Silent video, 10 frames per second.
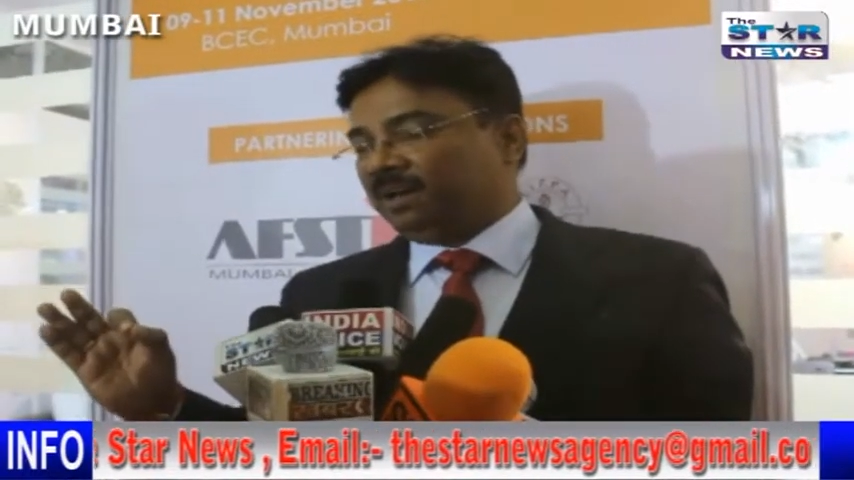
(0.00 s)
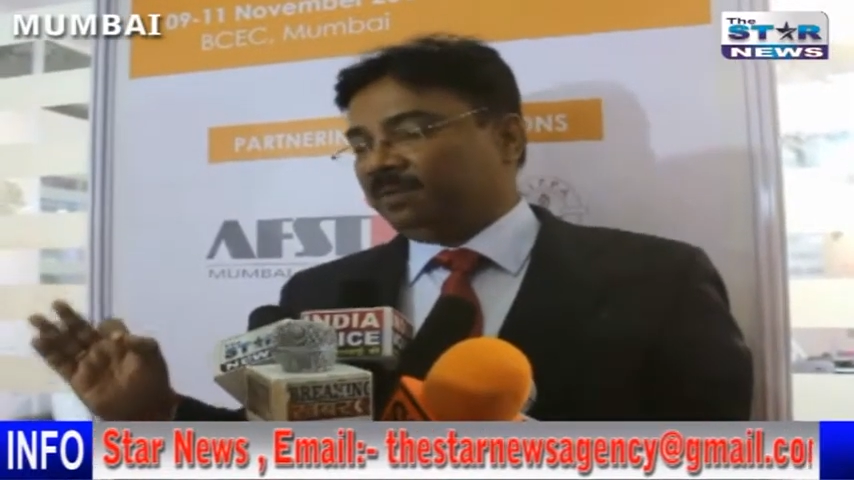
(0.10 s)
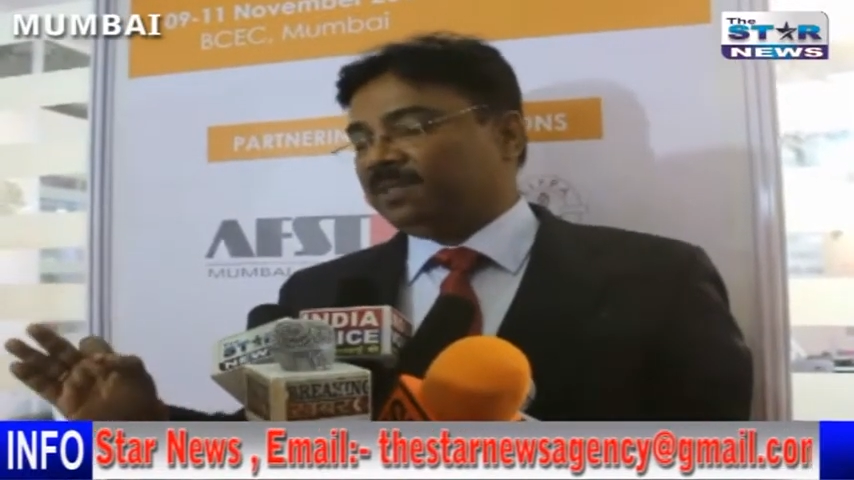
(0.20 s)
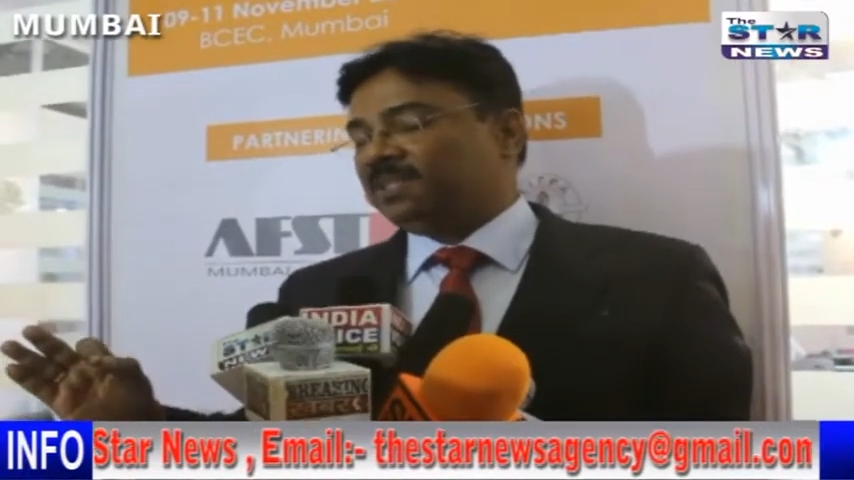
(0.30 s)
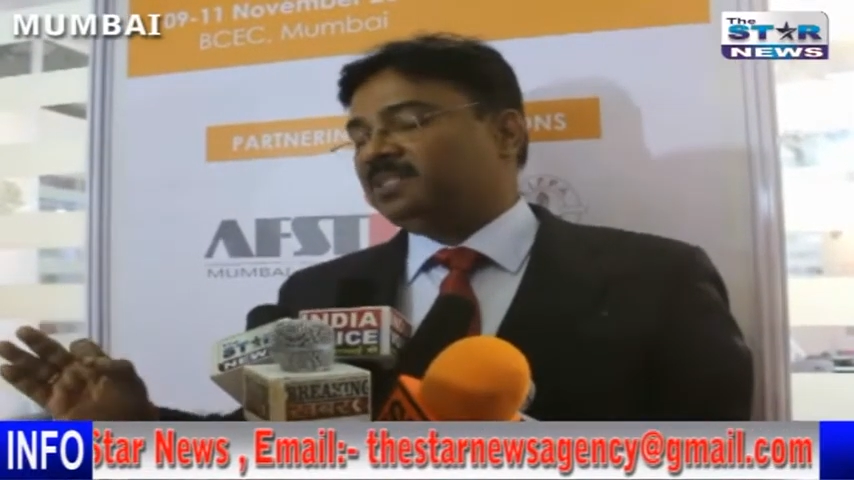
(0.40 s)

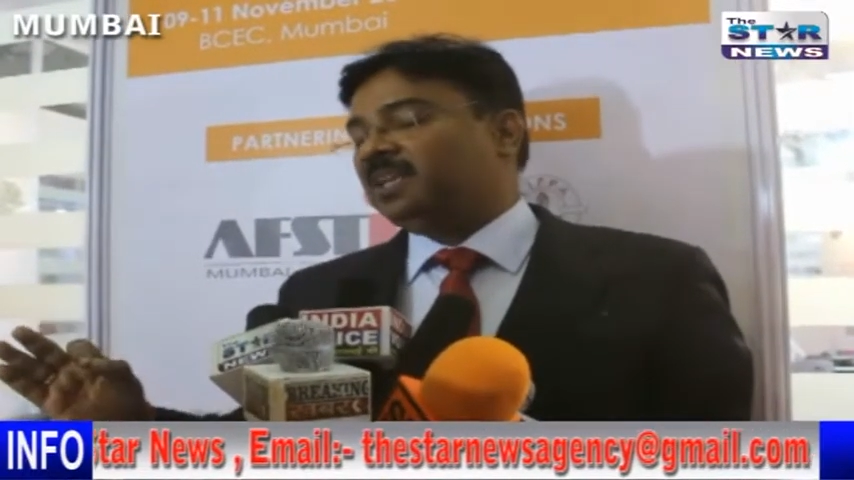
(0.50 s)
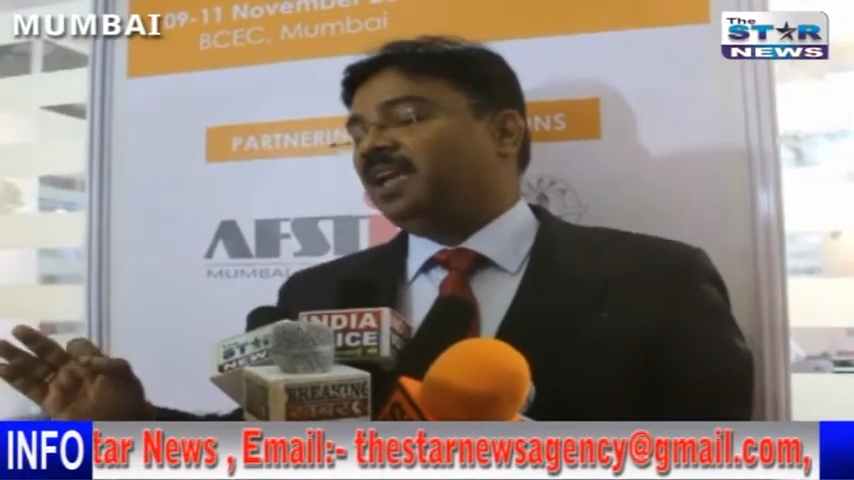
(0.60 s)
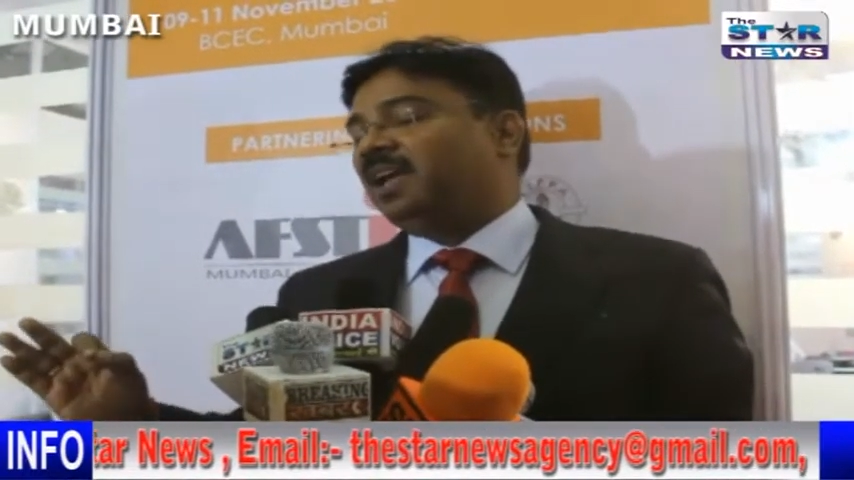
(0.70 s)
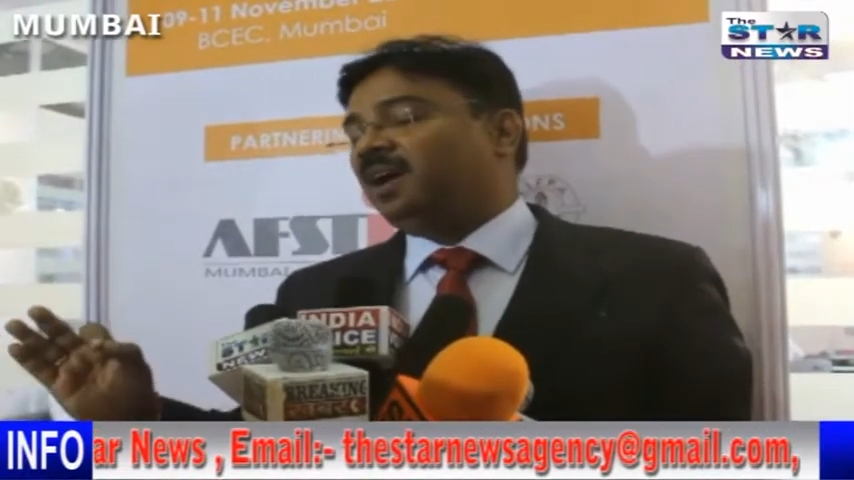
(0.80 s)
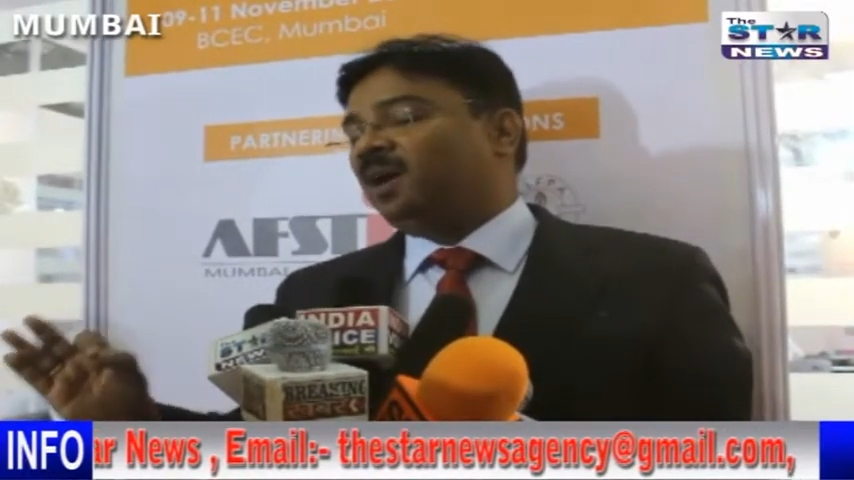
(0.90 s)

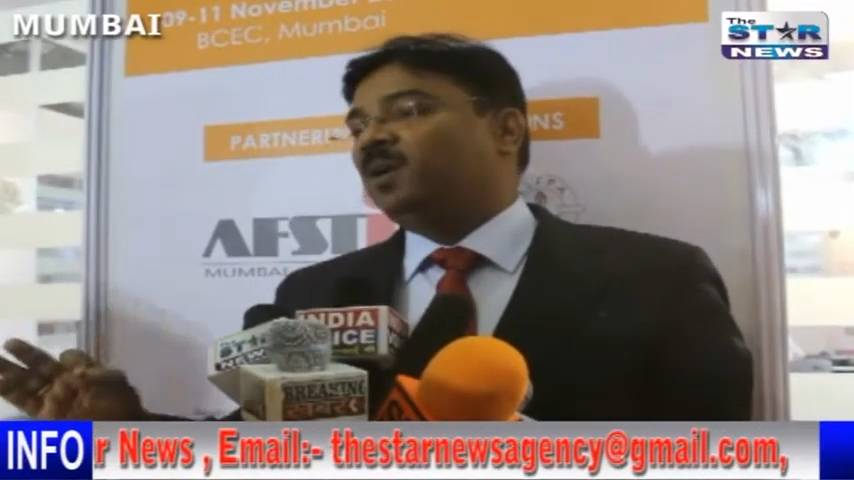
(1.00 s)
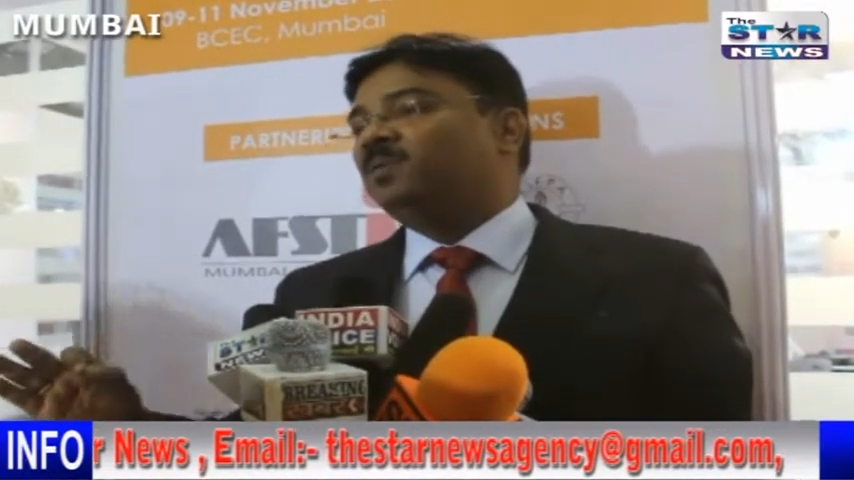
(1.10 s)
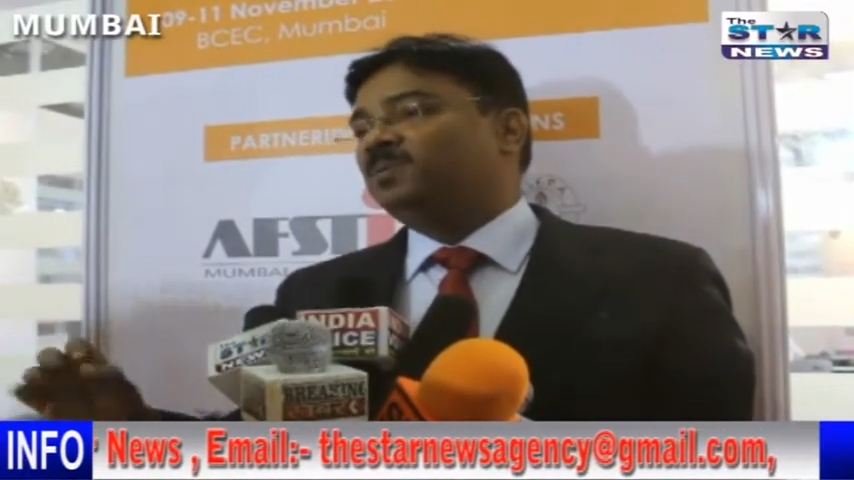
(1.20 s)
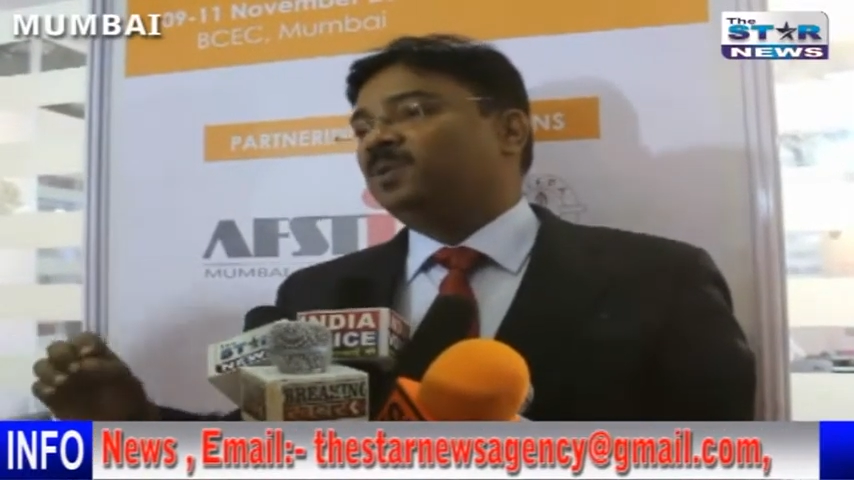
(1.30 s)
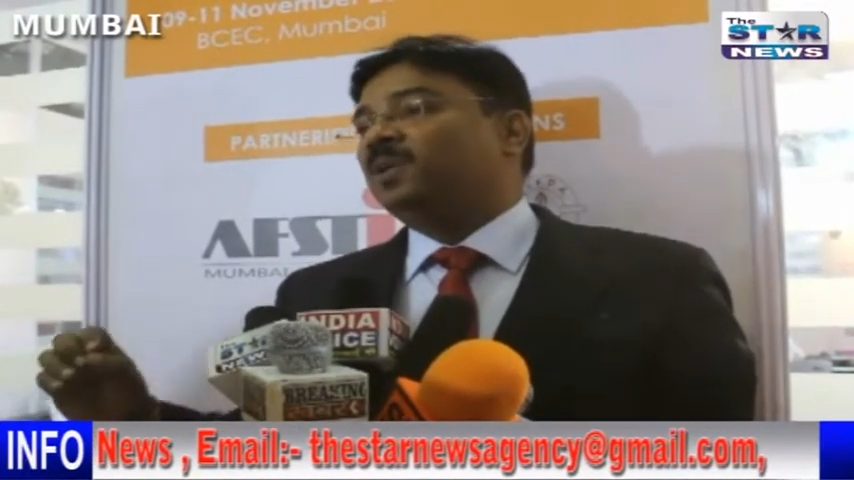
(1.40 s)
FSSAI how